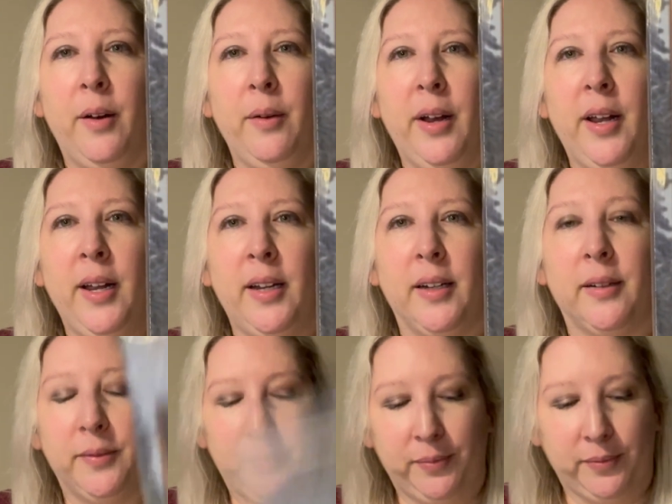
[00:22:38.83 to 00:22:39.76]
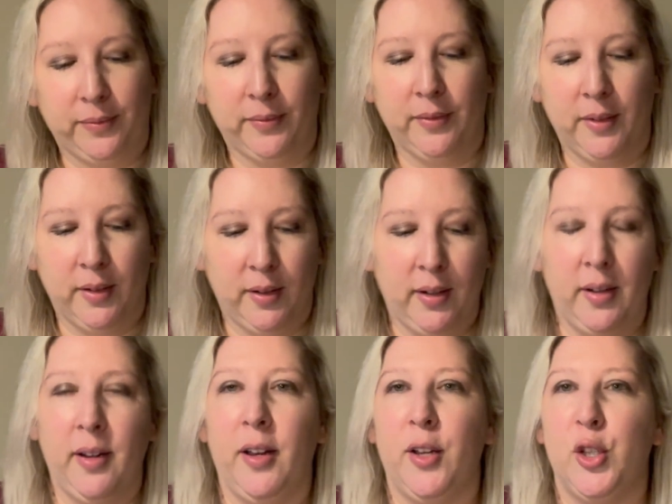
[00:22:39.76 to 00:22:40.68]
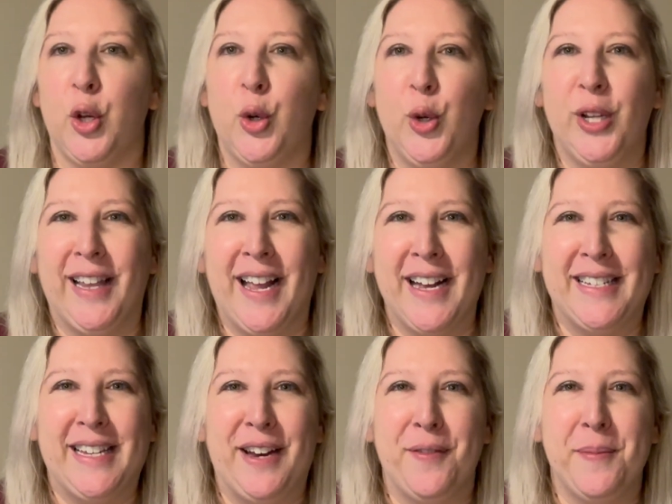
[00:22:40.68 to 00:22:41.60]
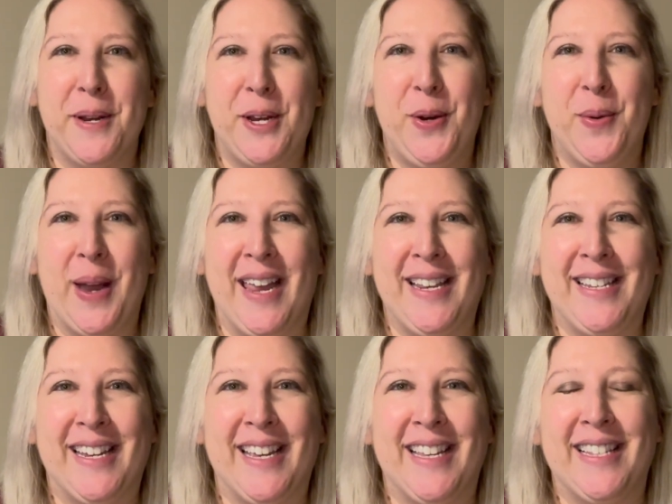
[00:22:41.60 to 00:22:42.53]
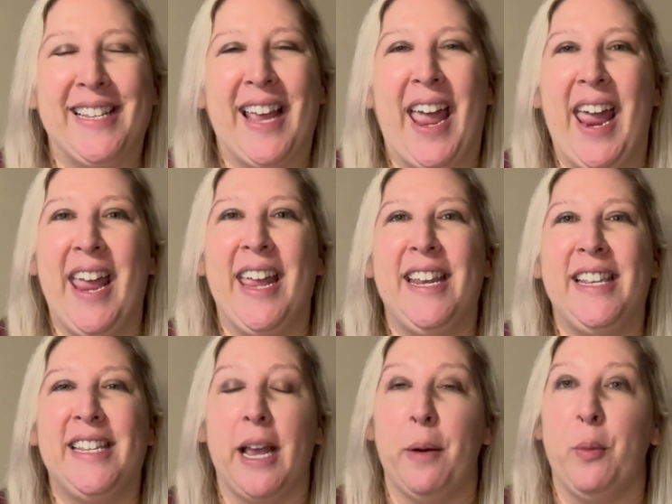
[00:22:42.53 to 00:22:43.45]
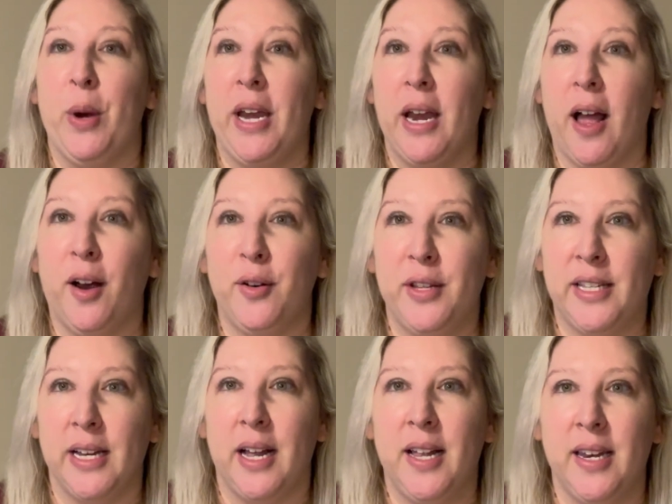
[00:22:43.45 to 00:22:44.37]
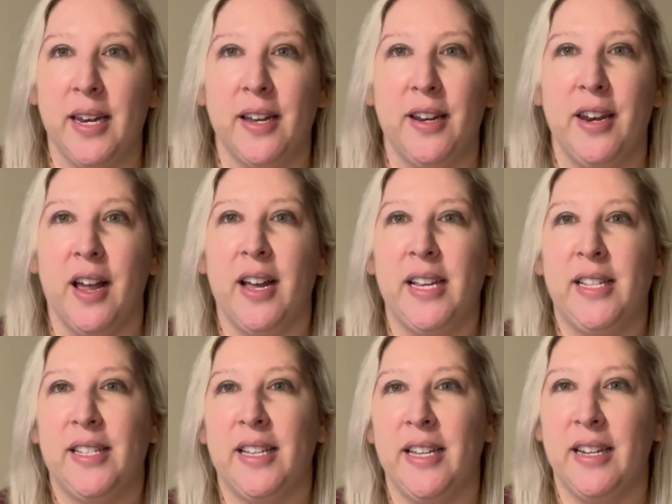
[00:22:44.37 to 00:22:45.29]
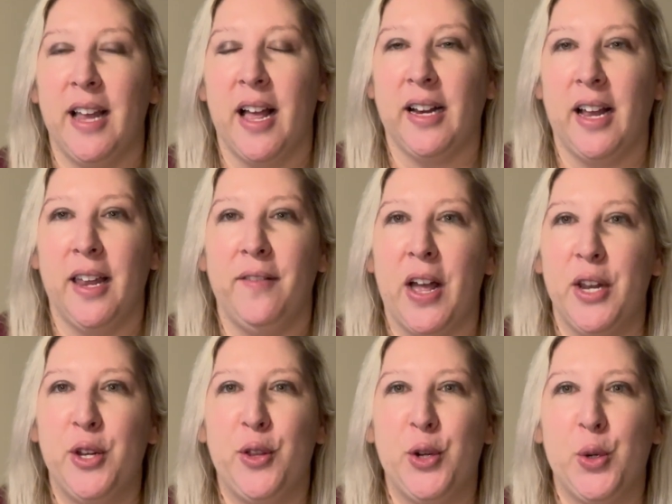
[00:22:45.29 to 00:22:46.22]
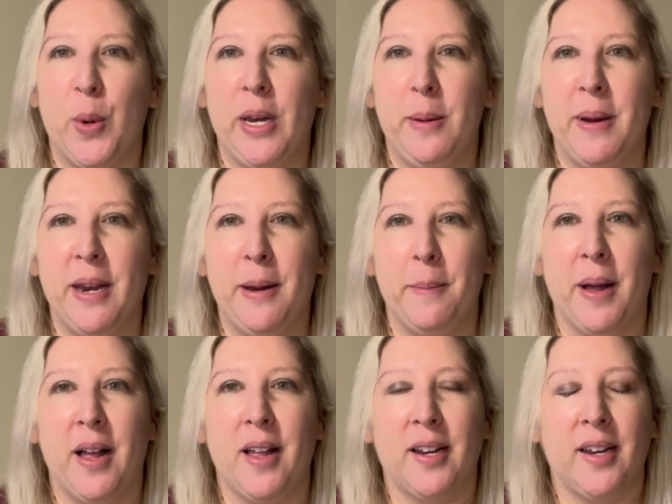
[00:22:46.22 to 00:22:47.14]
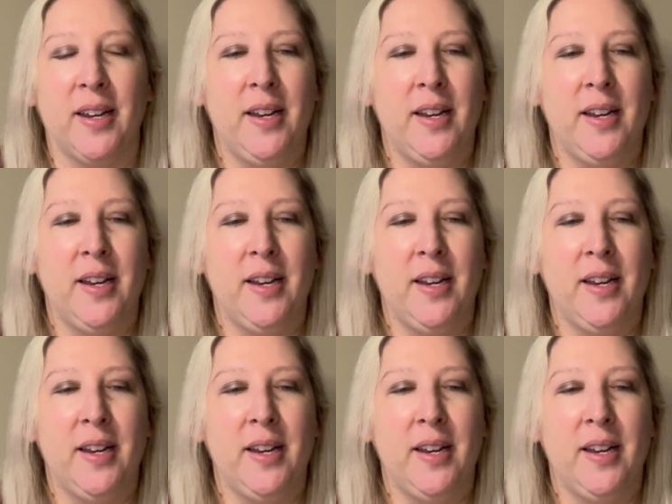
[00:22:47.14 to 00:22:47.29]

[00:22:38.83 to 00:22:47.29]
Okay. So good luck to everybody who enters. And we are done. Nice and kind of under the 20-minute mark